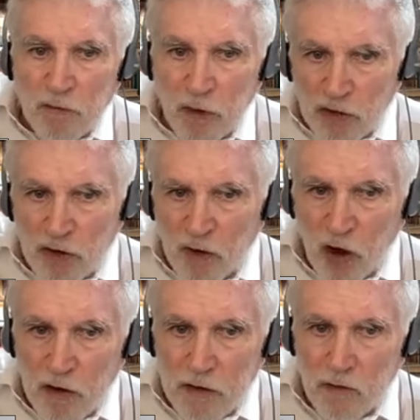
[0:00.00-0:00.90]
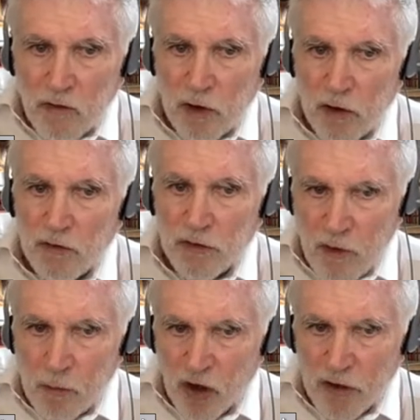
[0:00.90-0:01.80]
First of all, in struggles
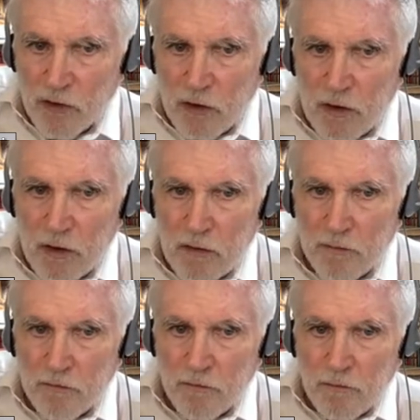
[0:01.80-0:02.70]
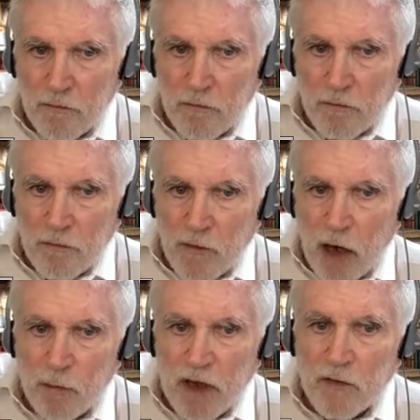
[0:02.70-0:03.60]
of the present,
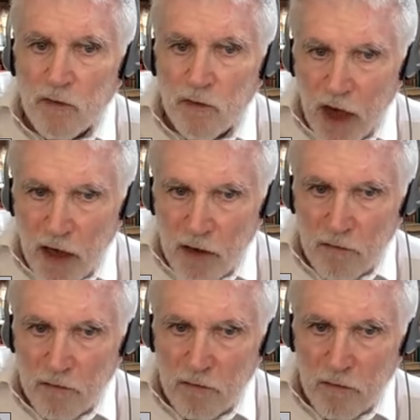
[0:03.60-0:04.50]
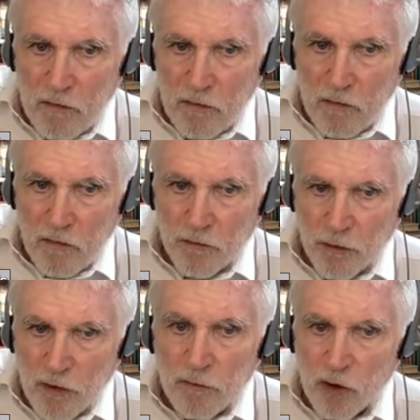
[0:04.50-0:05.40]
communists stand
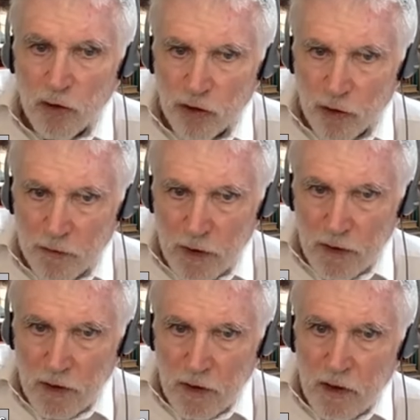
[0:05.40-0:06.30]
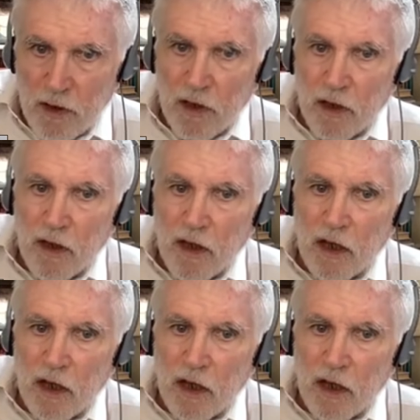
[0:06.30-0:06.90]
for the future. Right.